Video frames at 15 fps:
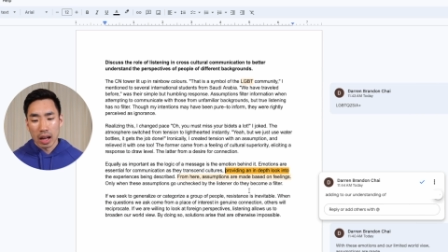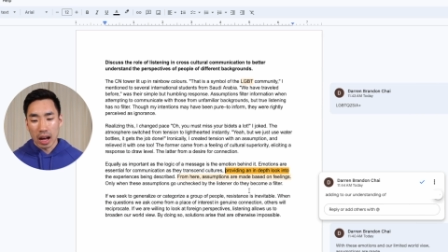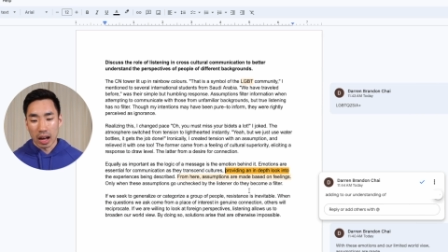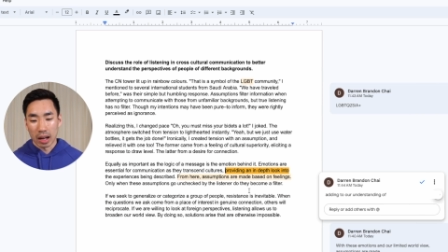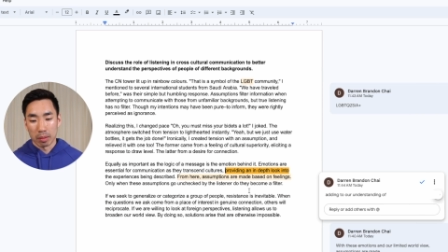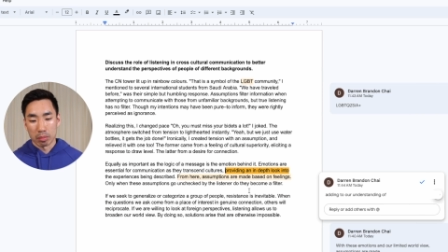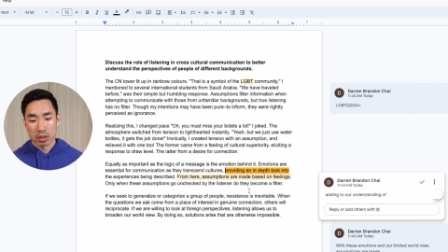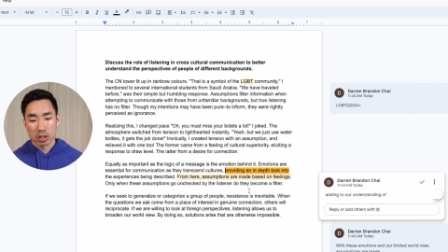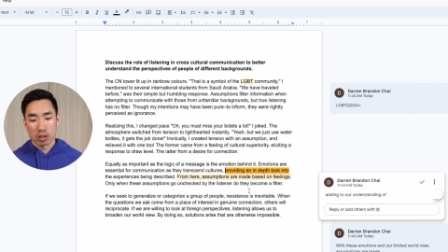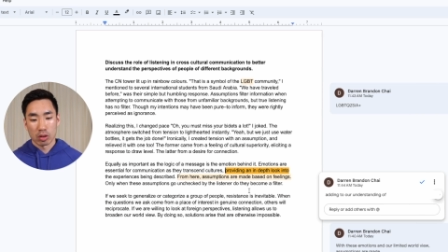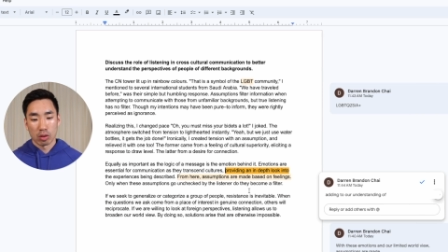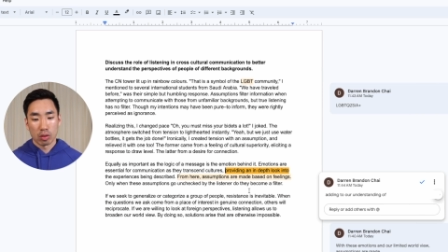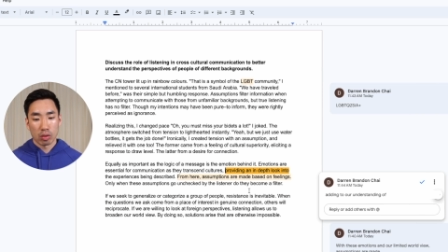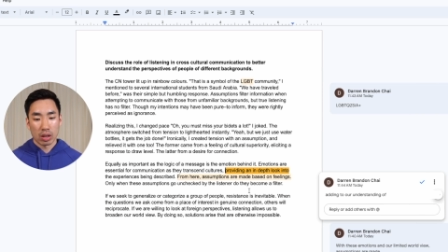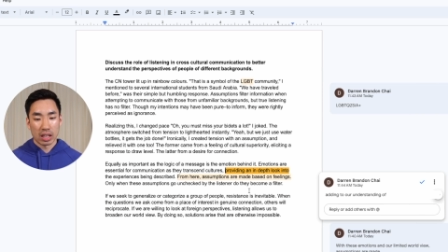Um,
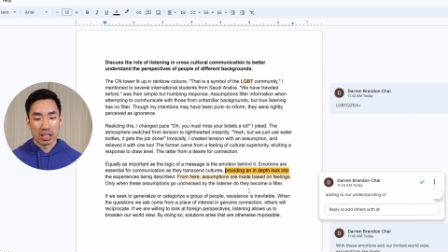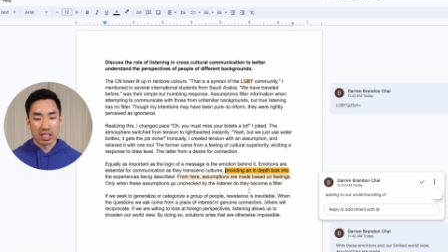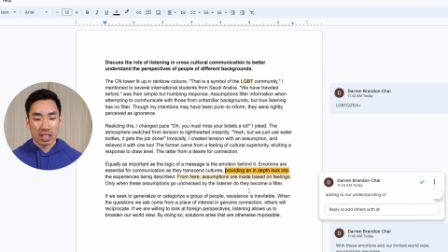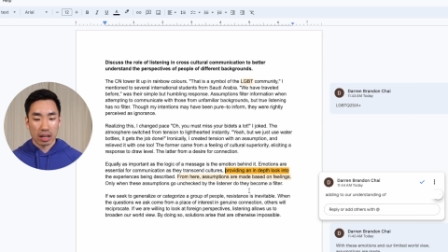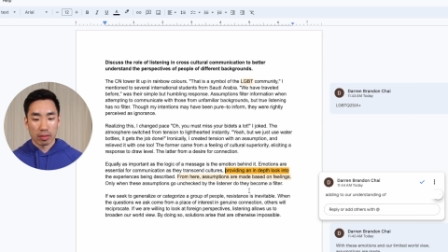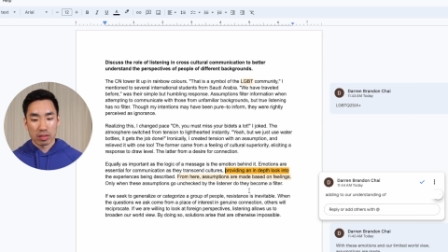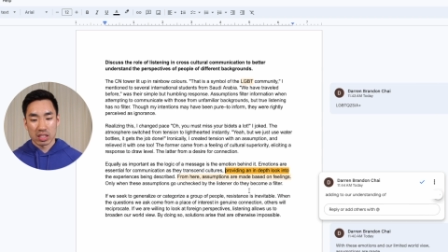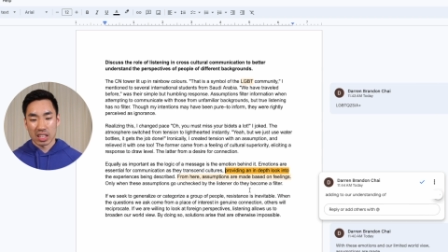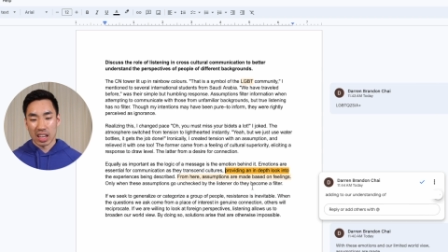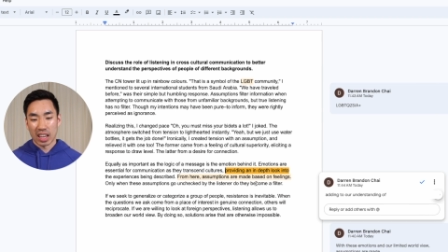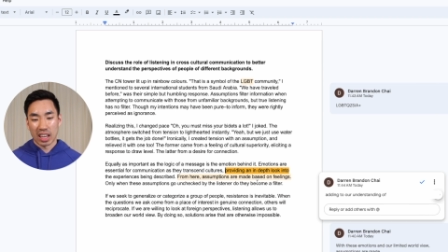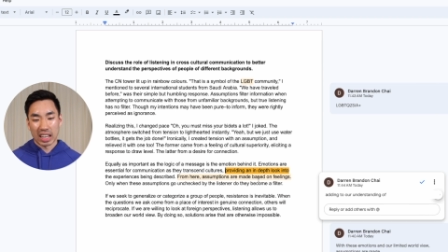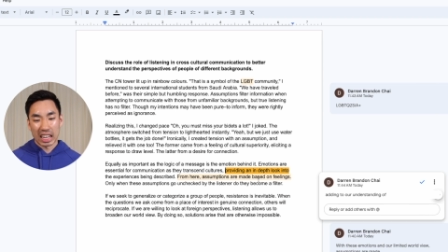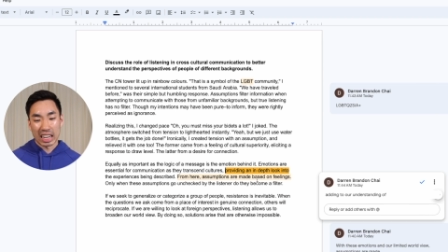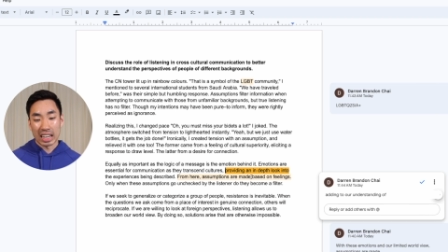so instead of
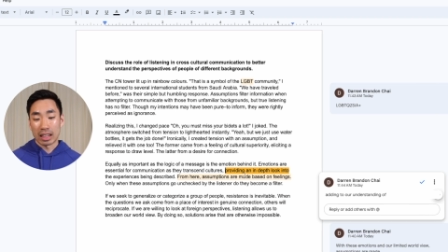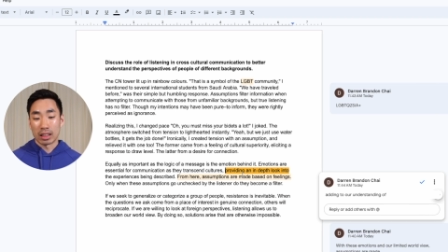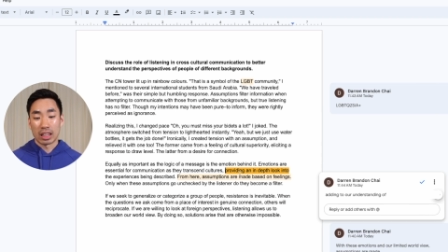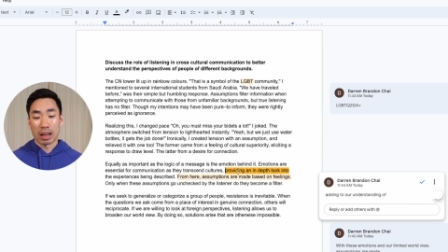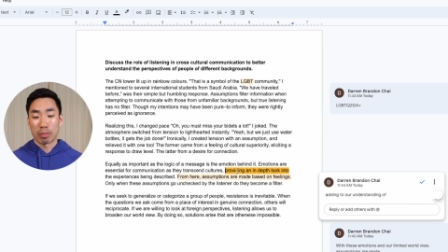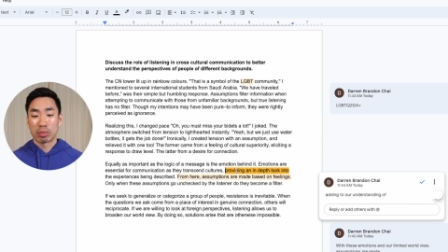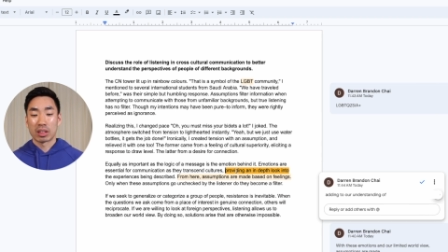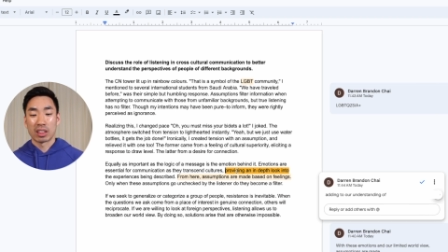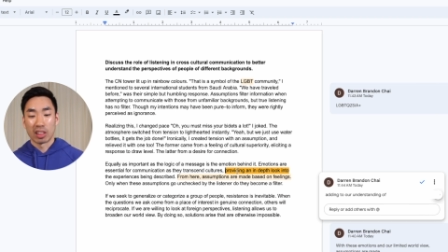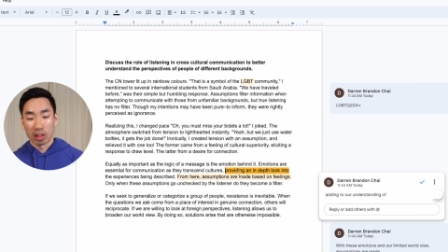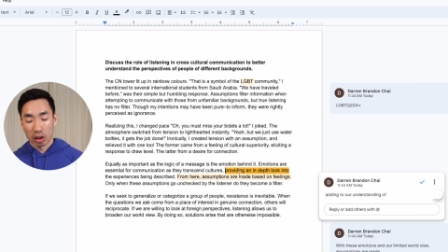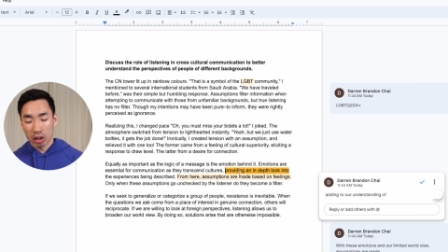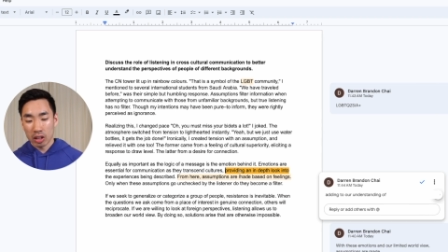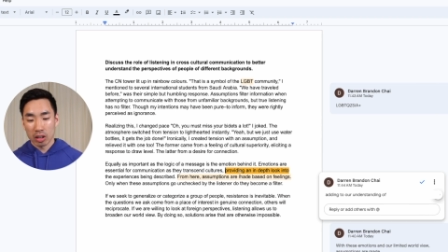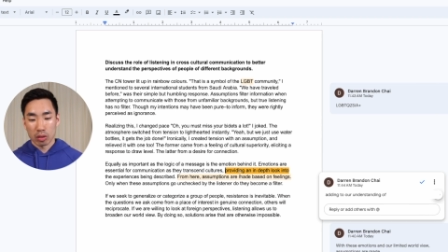saying an in-depth
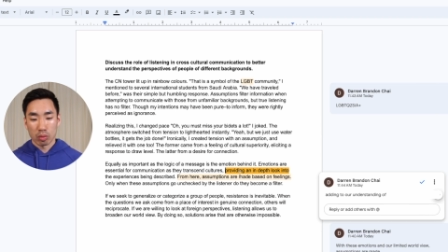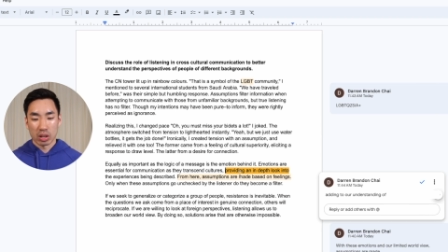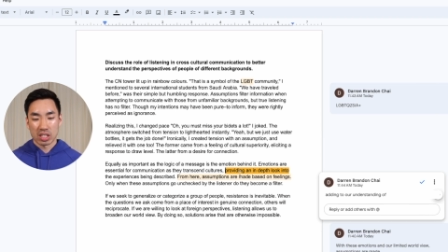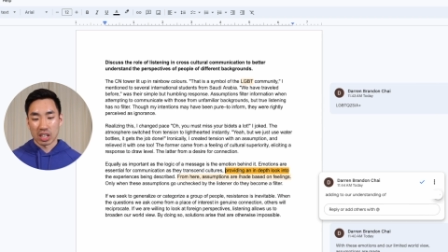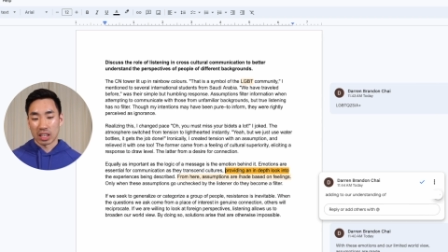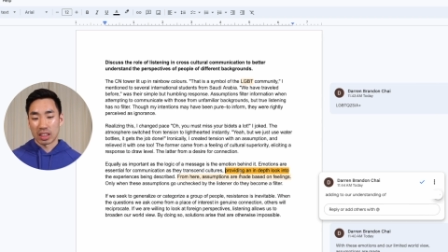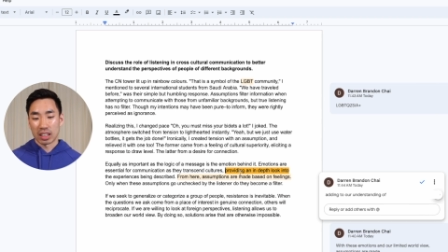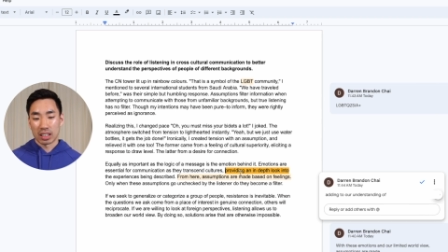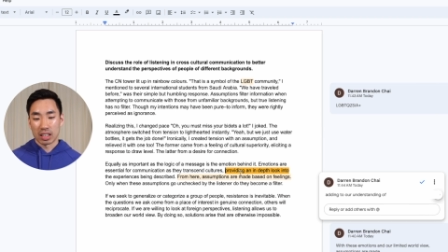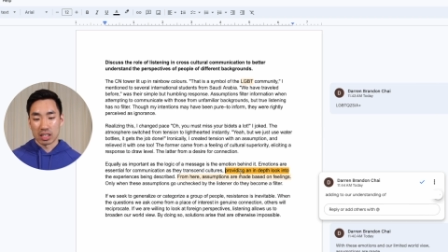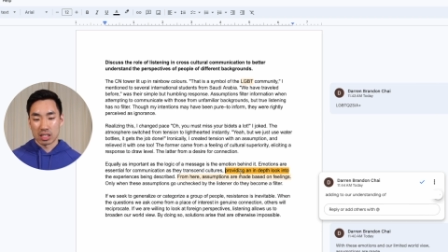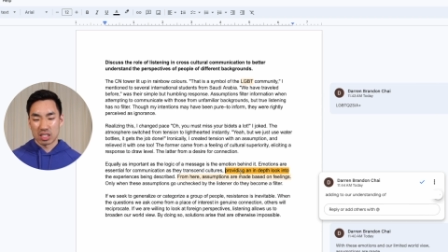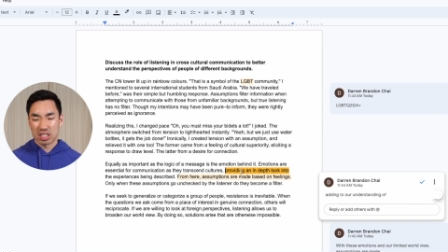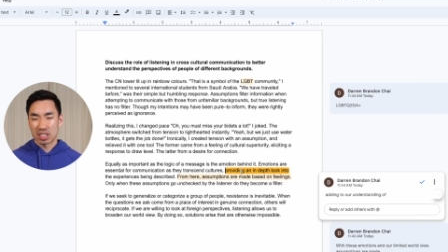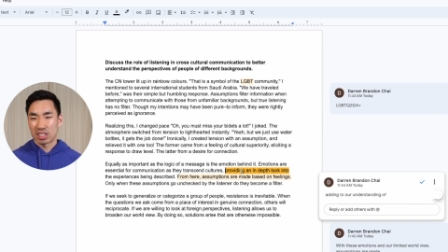look, which I think
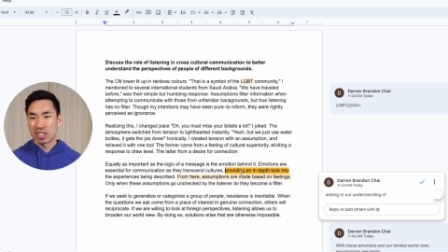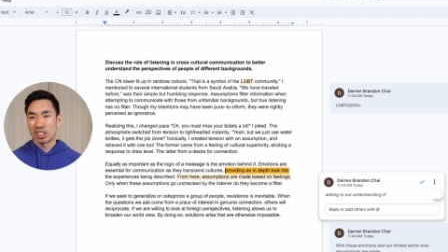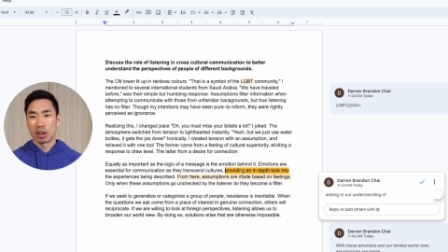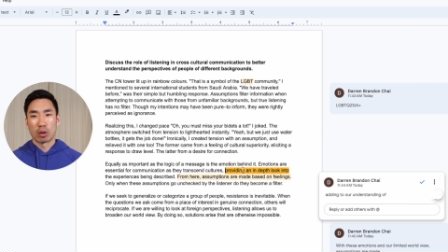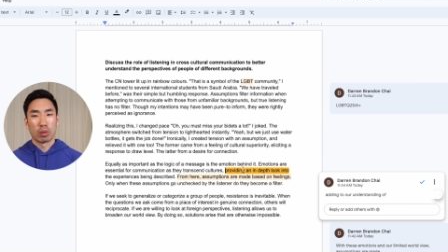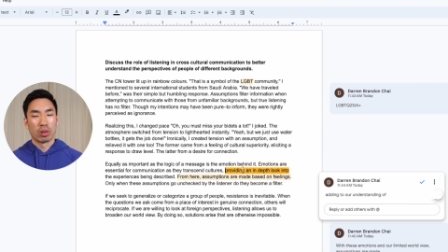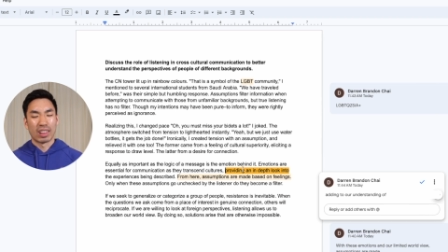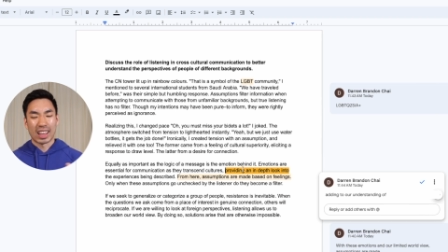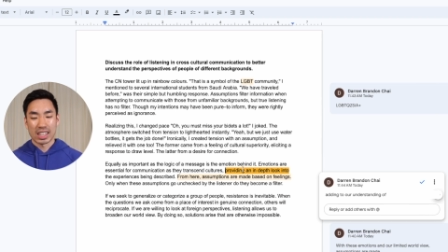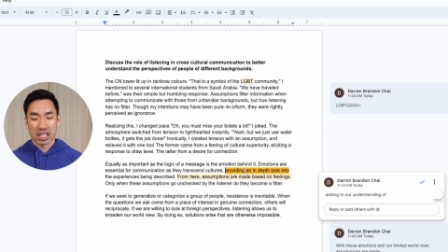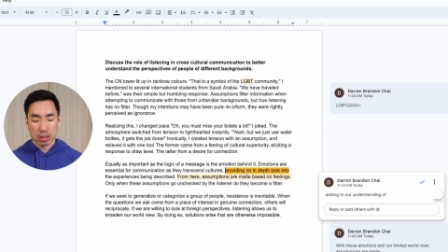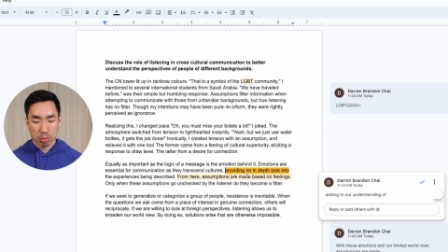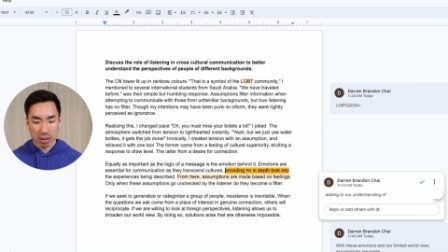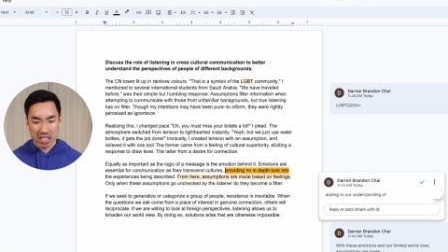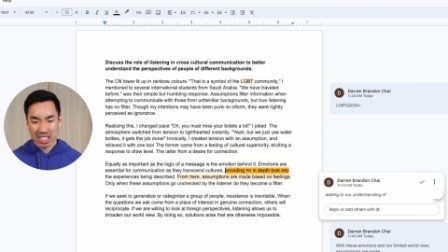is, you know, less
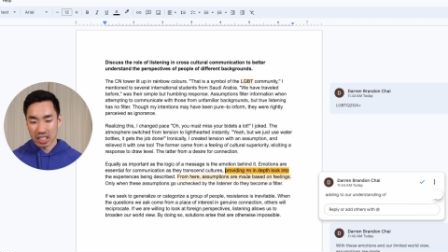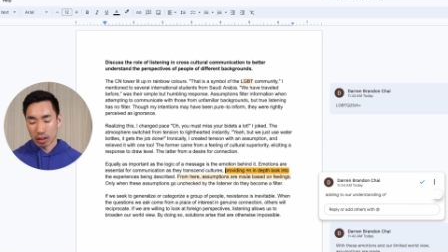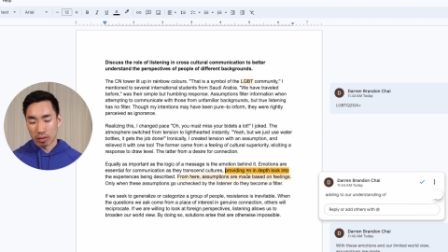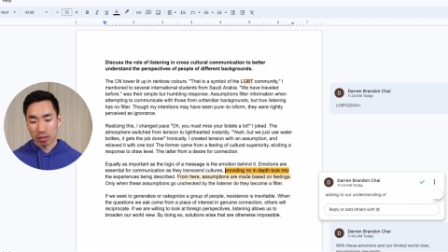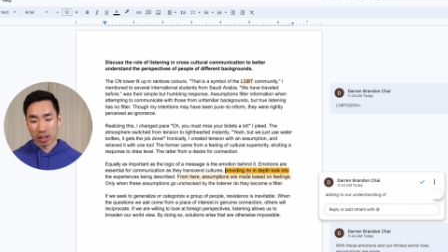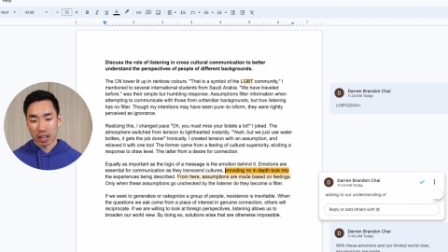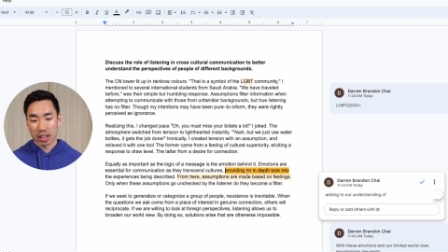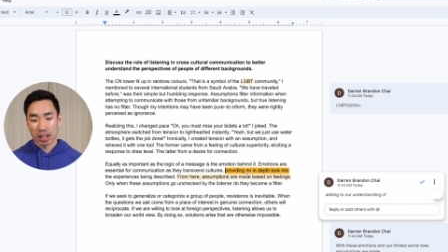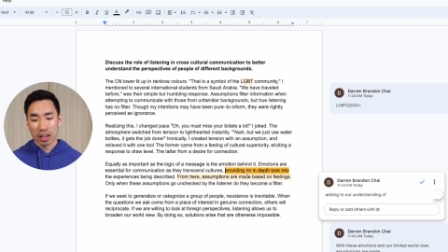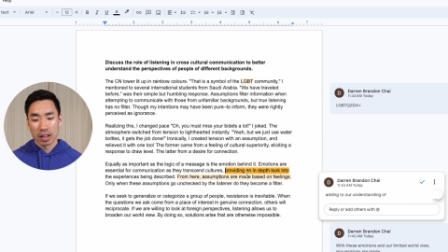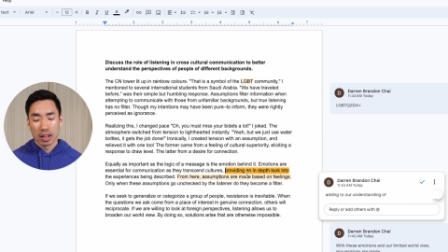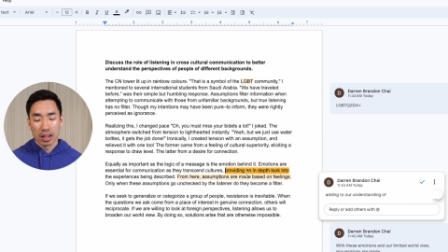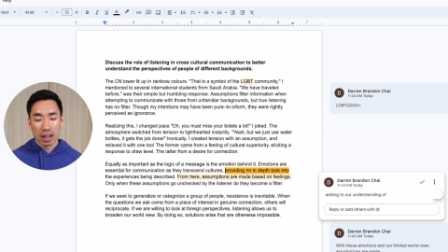specific,